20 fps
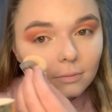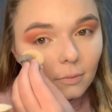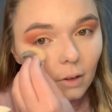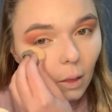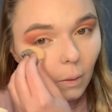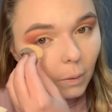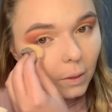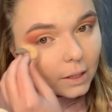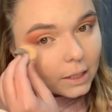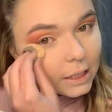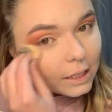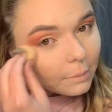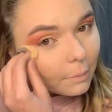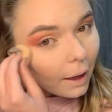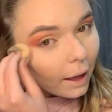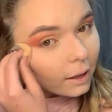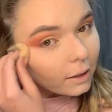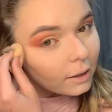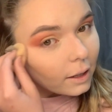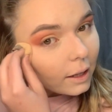The
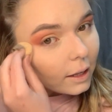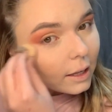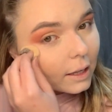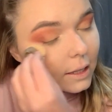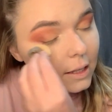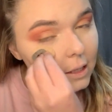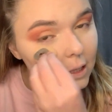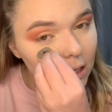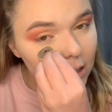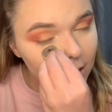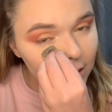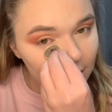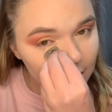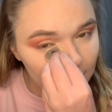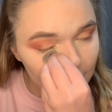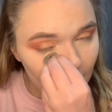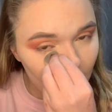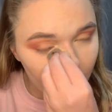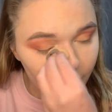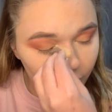smell is to
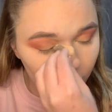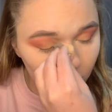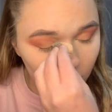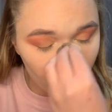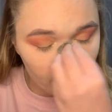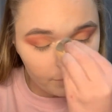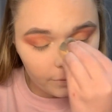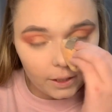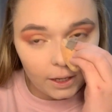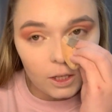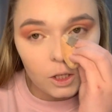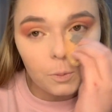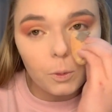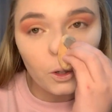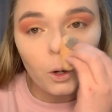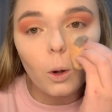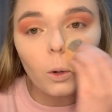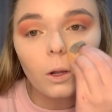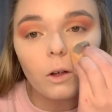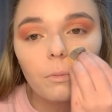die for. I just put
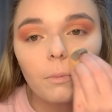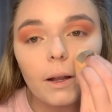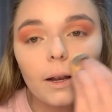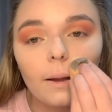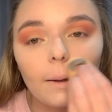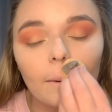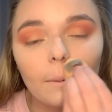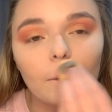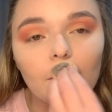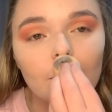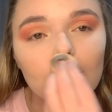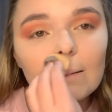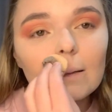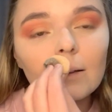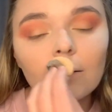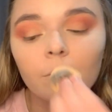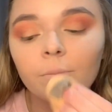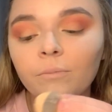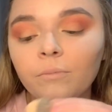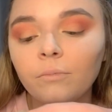it all over my nose
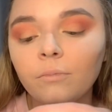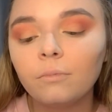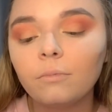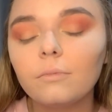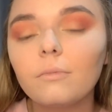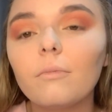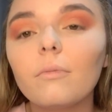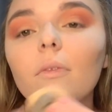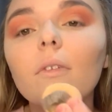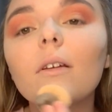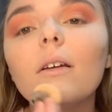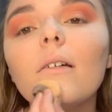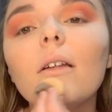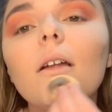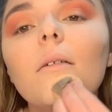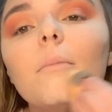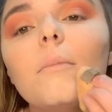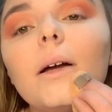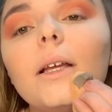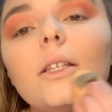and
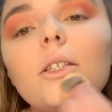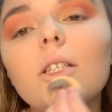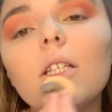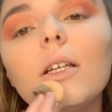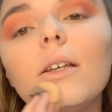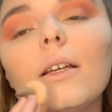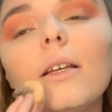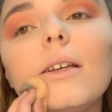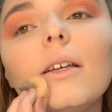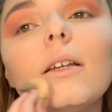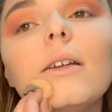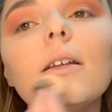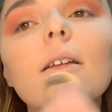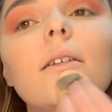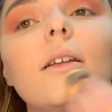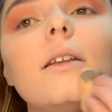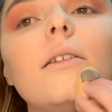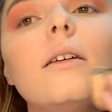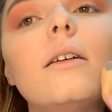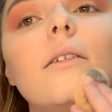on my chin.